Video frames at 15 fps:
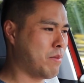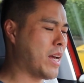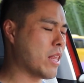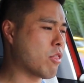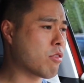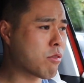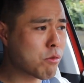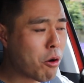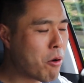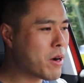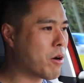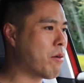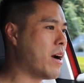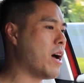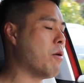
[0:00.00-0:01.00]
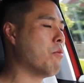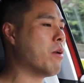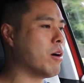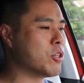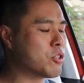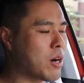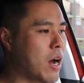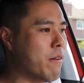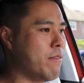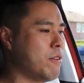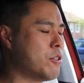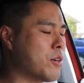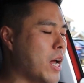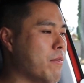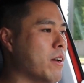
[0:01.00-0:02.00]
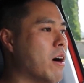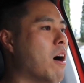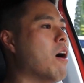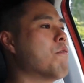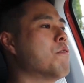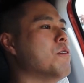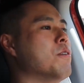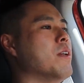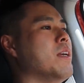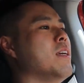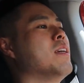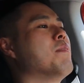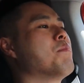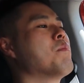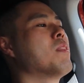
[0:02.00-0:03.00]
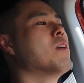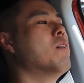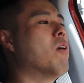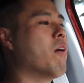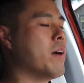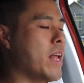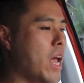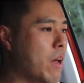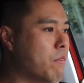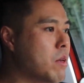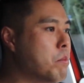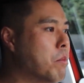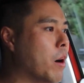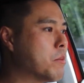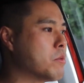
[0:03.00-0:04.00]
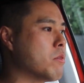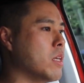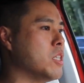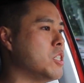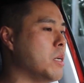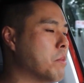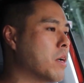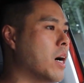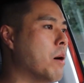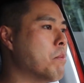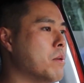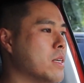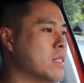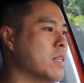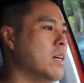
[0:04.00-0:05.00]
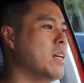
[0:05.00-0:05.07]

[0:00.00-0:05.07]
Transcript: get thrown around while driving off-roading or on heavy bumps with the Jeep Compass.